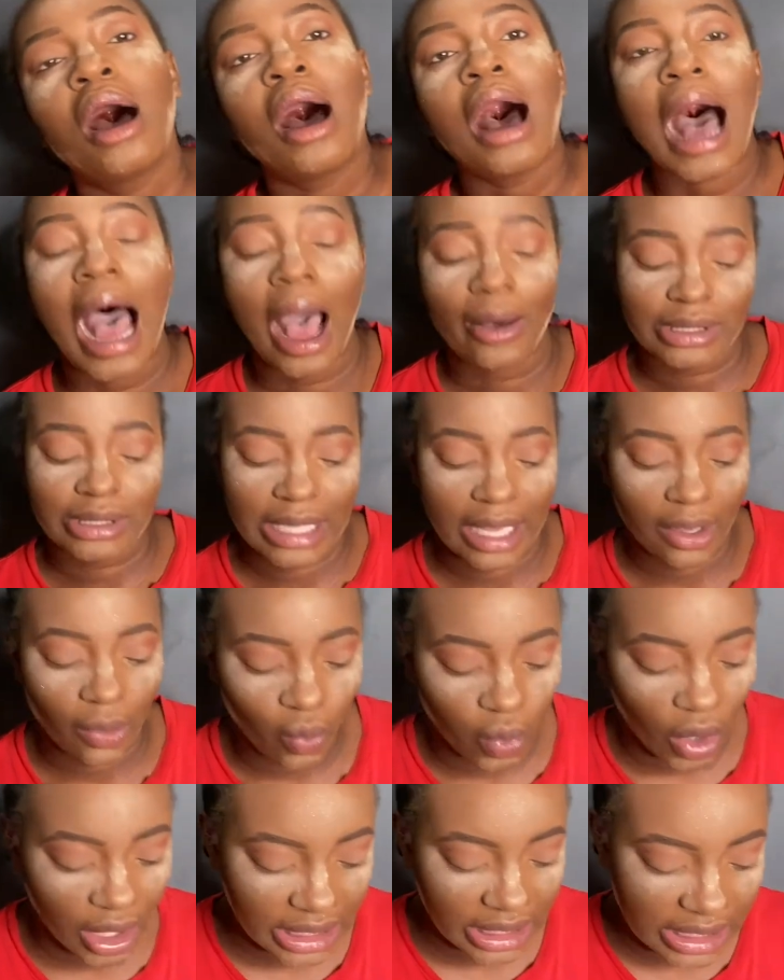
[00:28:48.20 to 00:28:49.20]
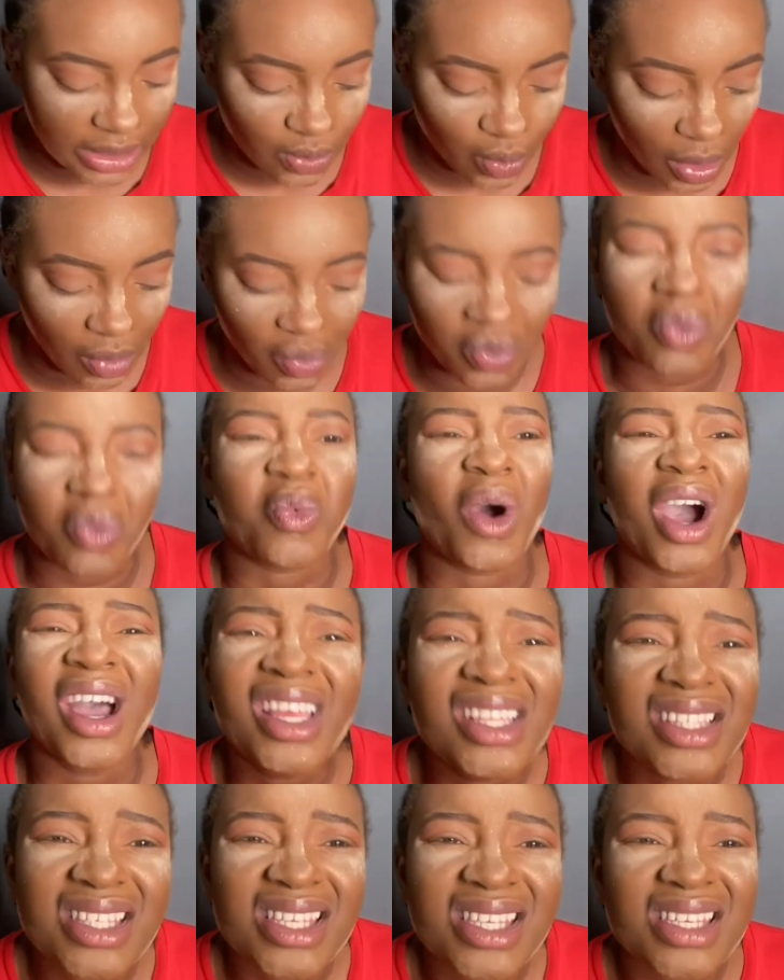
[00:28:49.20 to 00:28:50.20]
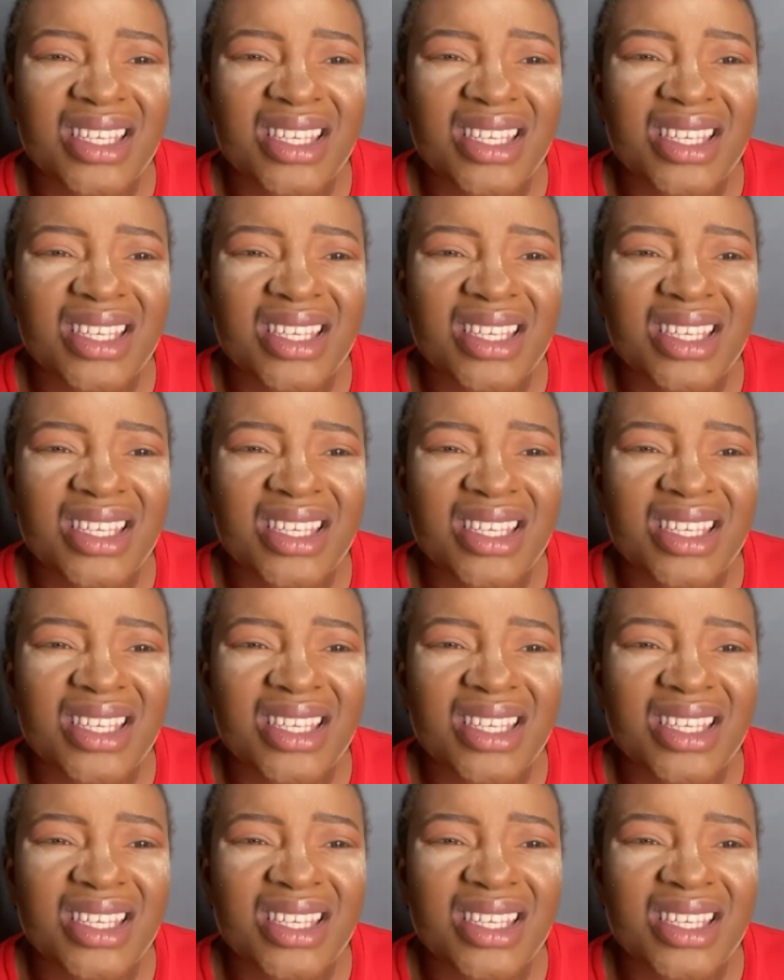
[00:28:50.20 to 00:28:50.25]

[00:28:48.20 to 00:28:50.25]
I was like, what?